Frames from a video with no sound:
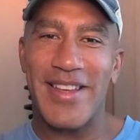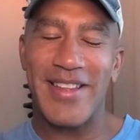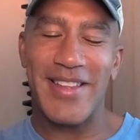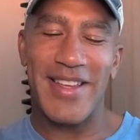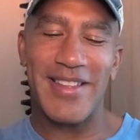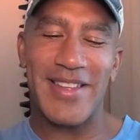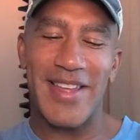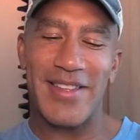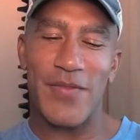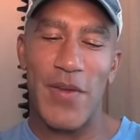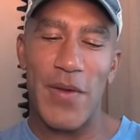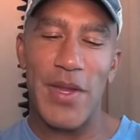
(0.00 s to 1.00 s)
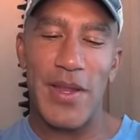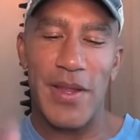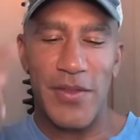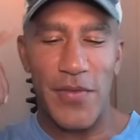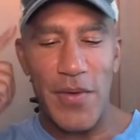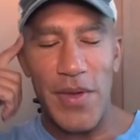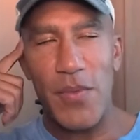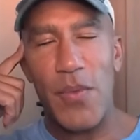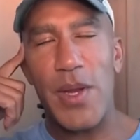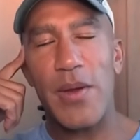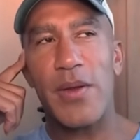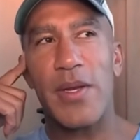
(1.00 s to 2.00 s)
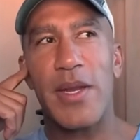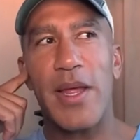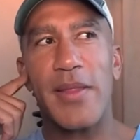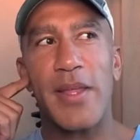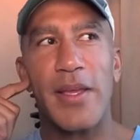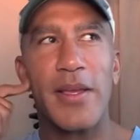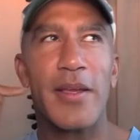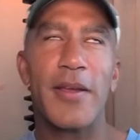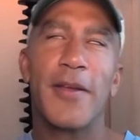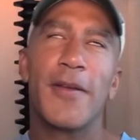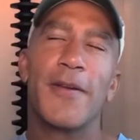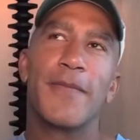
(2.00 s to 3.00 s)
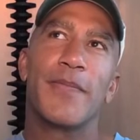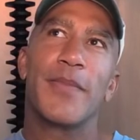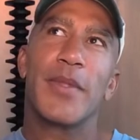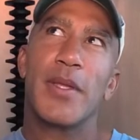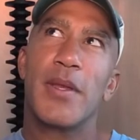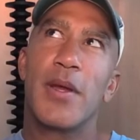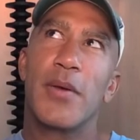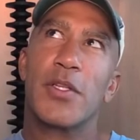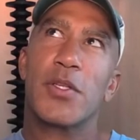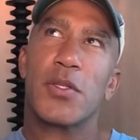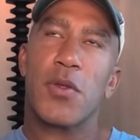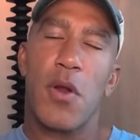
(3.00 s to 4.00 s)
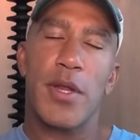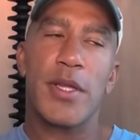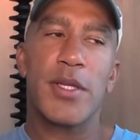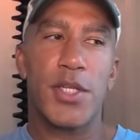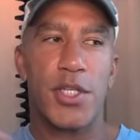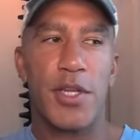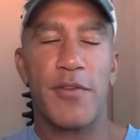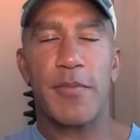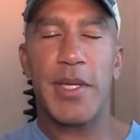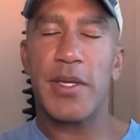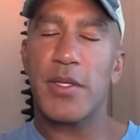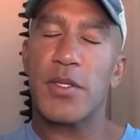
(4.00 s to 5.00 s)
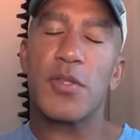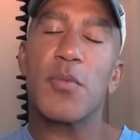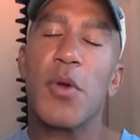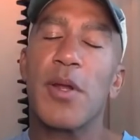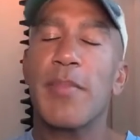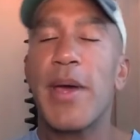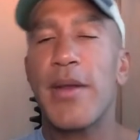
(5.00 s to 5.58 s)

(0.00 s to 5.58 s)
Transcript: It, it's it's very it's very weird, and I think you know it's starting to shift because there's more